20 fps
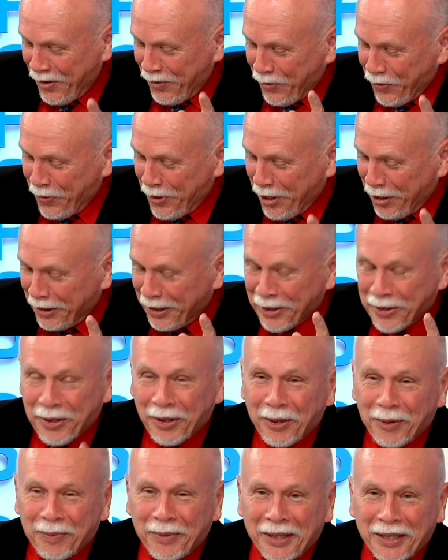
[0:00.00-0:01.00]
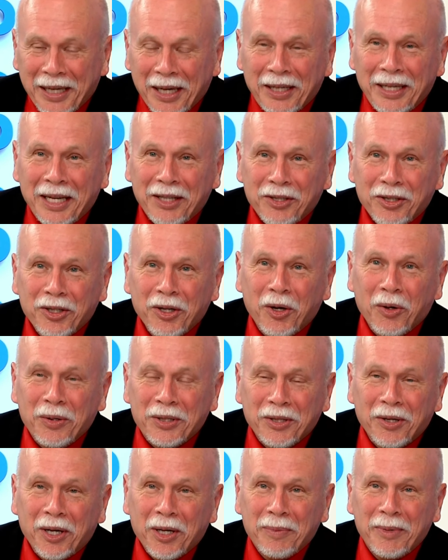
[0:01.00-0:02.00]
We are determined that next show
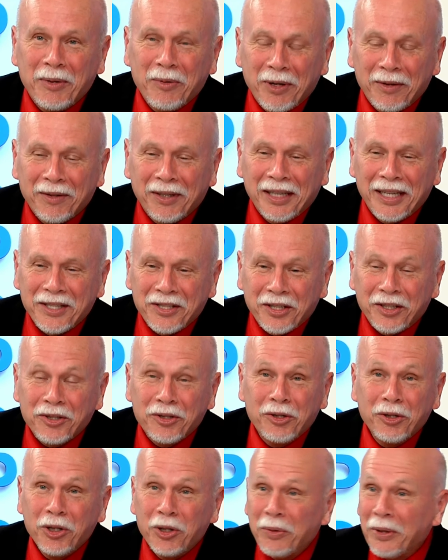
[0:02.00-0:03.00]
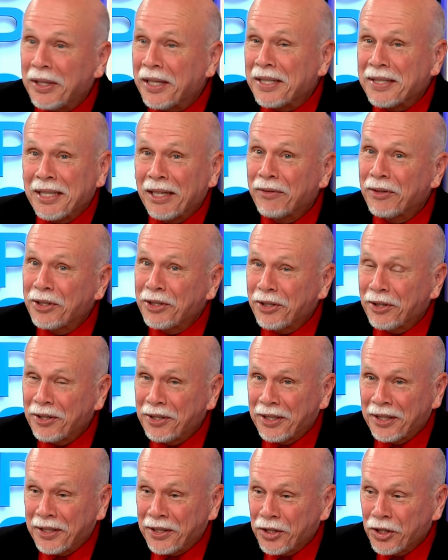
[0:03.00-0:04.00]
is going to be Revelation 2 and the 7
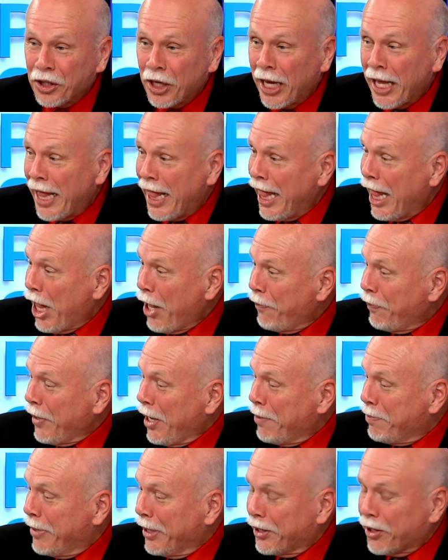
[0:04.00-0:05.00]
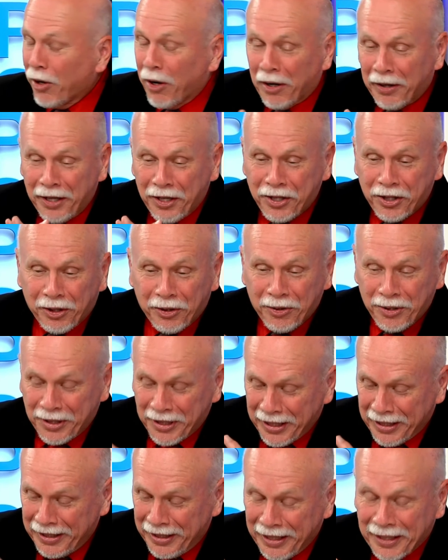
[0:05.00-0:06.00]
churches. But there are issues
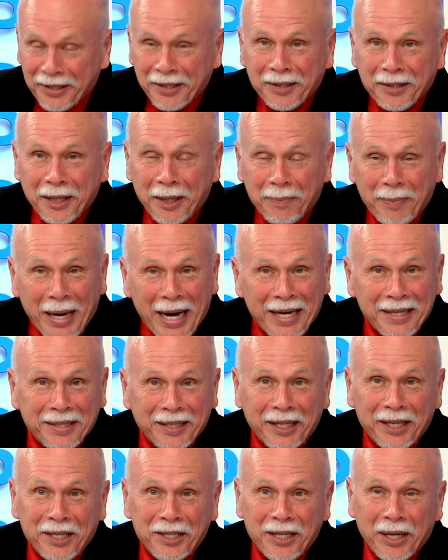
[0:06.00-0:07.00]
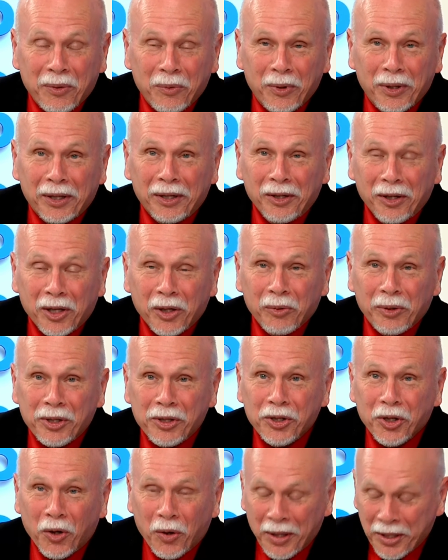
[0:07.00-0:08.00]
in this passage that we're going to
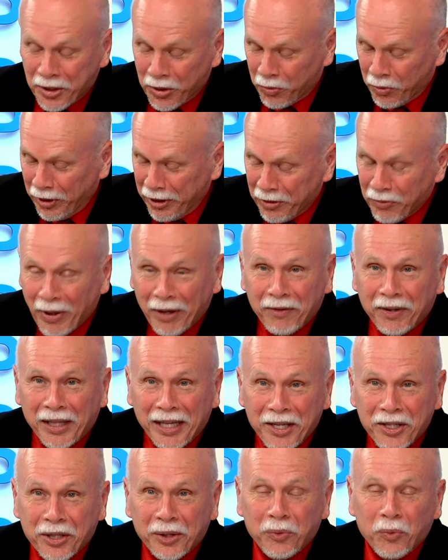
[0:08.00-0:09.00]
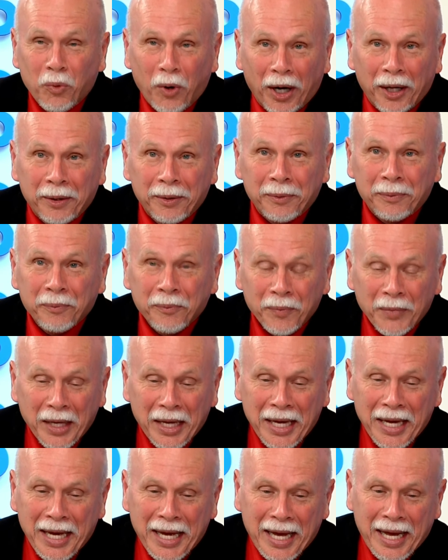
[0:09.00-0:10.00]
enjoy. So we're in Revelation 1.
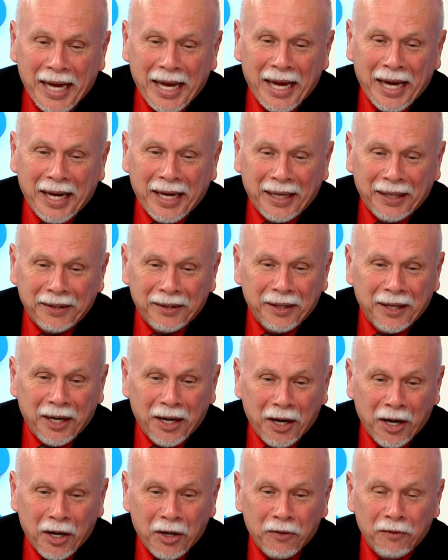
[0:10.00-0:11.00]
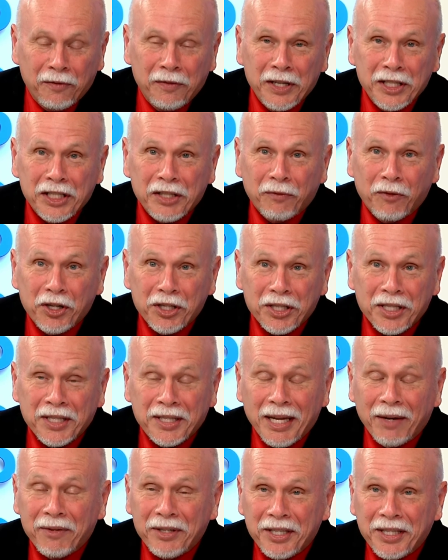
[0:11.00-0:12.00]
And verses
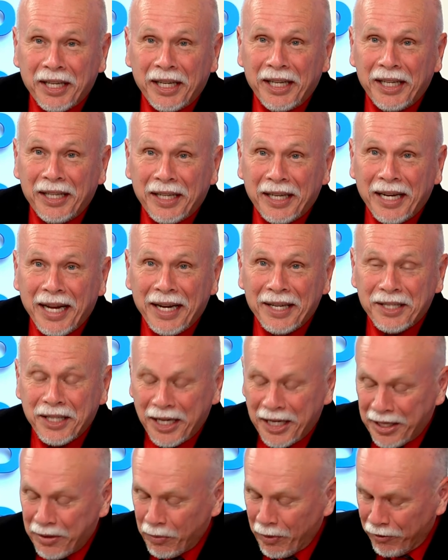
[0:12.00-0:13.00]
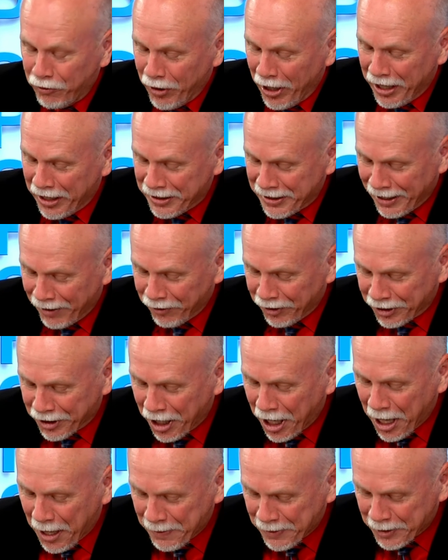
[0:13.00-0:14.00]
17 and 18, we've read it several
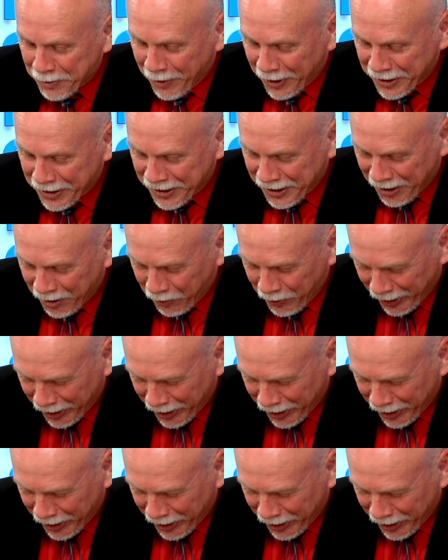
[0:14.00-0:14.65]
times, but we